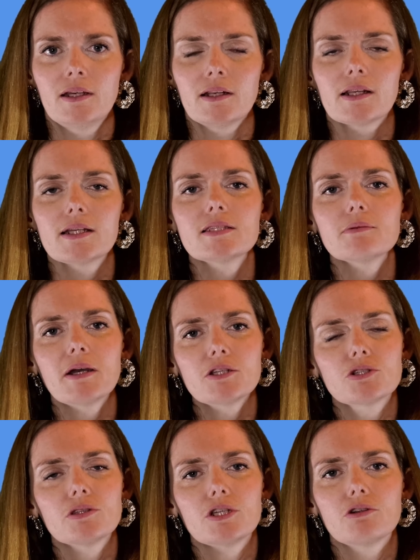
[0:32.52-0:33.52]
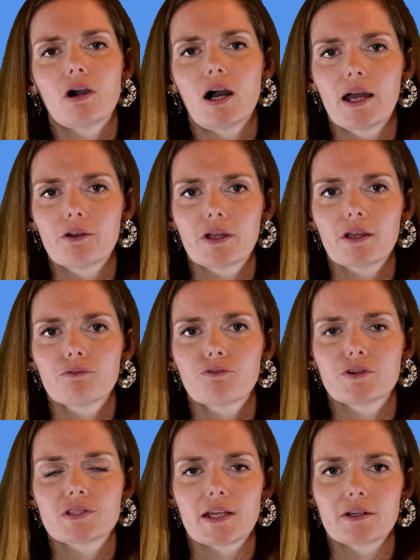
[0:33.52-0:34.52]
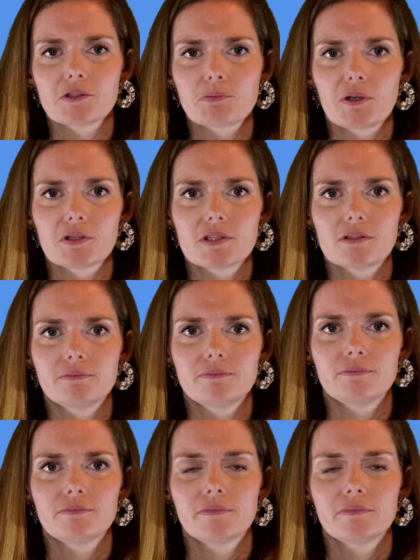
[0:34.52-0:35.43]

Let's imagine that you're hiring for a salesperson.